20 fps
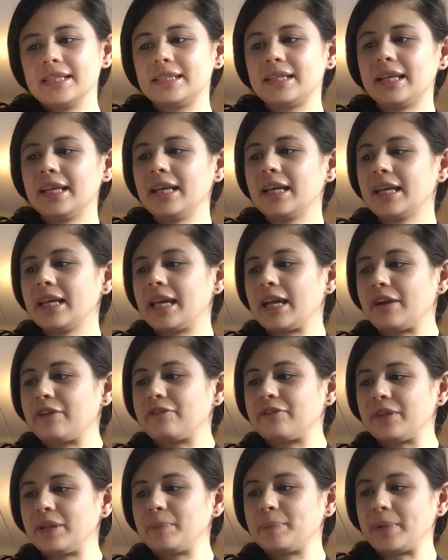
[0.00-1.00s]
Zinnia
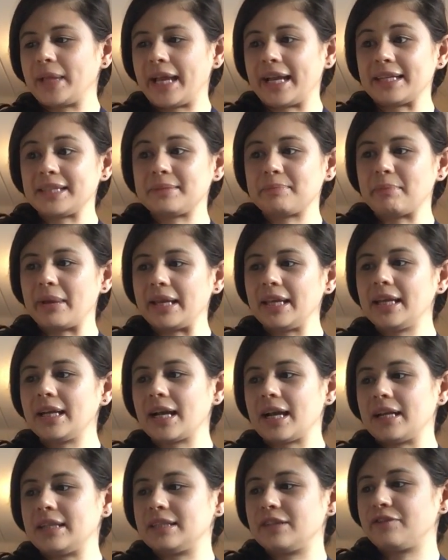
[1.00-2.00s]
carefully plants many
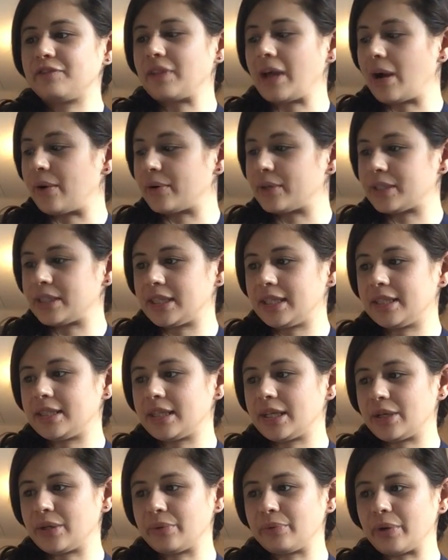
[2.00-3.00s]
kinds of flower seeds
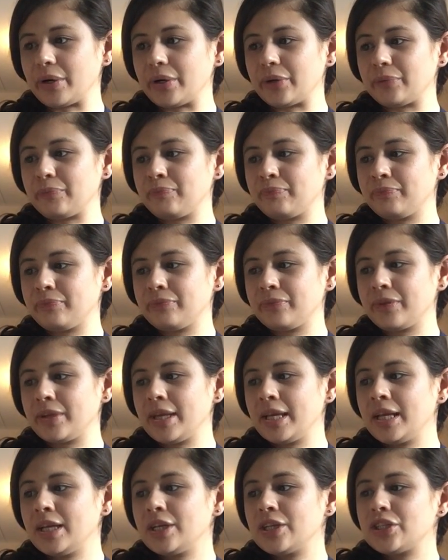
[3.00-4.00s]
in a row.
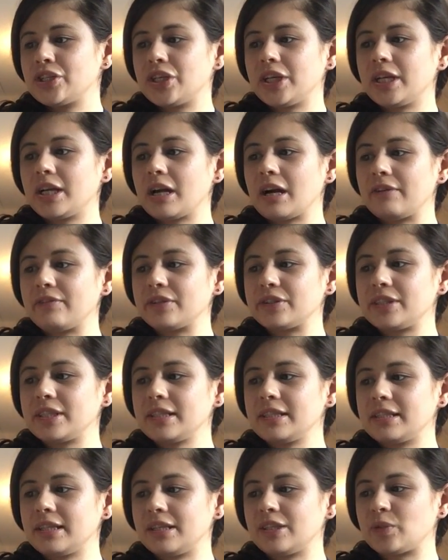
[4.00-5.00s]
She covers the
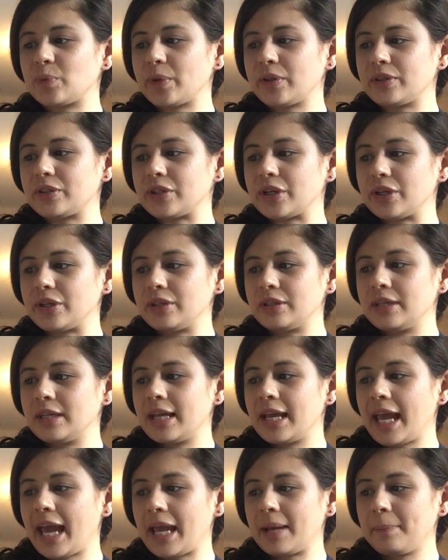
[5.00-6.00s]
seeds with dirt
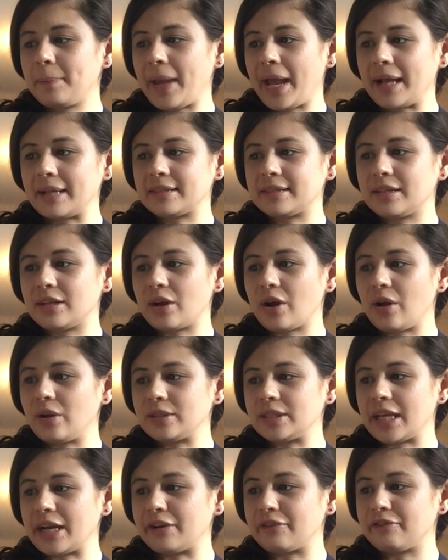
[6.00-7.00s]
and pats it all
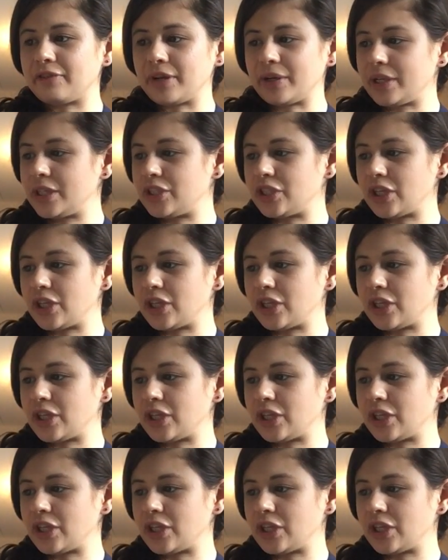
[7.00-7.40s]
down very